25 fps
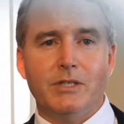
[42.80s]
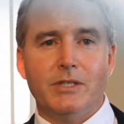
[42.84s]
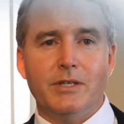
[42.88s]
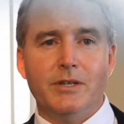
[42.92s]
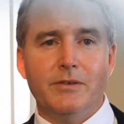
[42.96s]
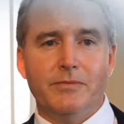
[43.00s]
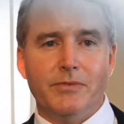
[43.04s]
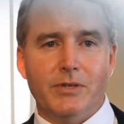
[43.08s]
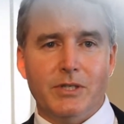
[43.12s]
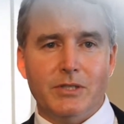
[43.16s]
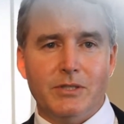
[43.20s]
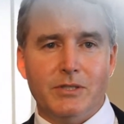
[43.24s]

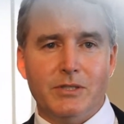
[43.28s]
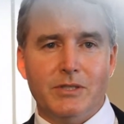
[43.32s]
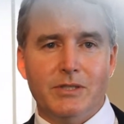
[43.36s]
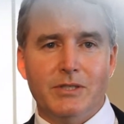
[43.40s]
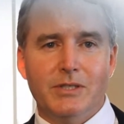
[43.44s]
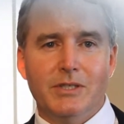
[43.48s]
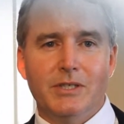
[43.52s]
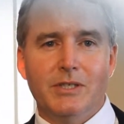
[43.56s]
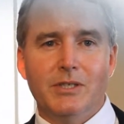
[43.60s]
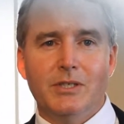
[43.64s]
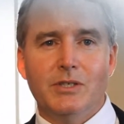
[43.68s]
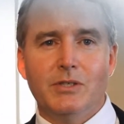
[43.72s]
difference.
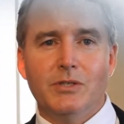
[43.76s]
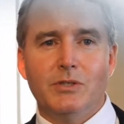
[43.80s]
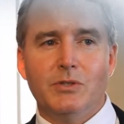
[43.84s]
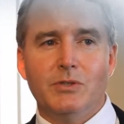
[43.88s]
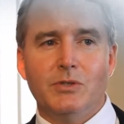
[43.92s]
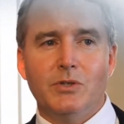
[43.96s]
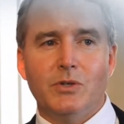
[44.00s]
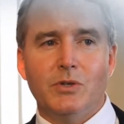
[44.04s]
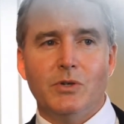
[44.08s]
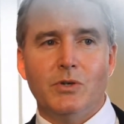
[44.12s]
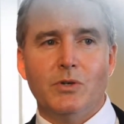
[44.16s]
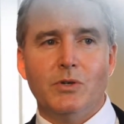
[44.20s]

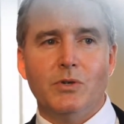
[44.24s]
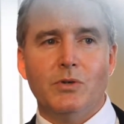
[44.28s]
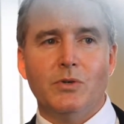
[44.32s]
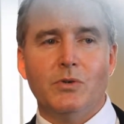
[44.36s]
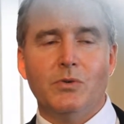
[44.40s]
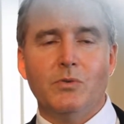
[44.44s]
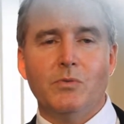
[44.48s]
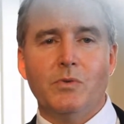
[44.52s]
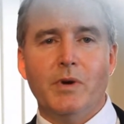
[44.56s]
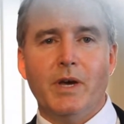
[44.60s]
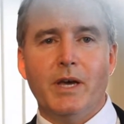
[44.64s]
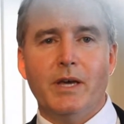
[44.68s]

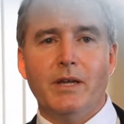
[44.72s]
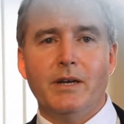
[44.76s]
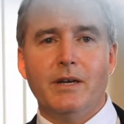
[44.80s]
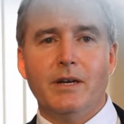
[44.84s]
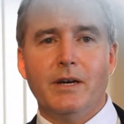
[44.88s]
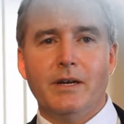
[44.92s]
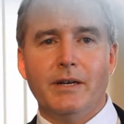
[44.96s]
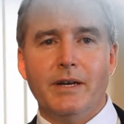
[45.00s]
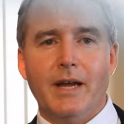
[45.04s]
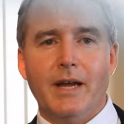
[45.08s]
So when a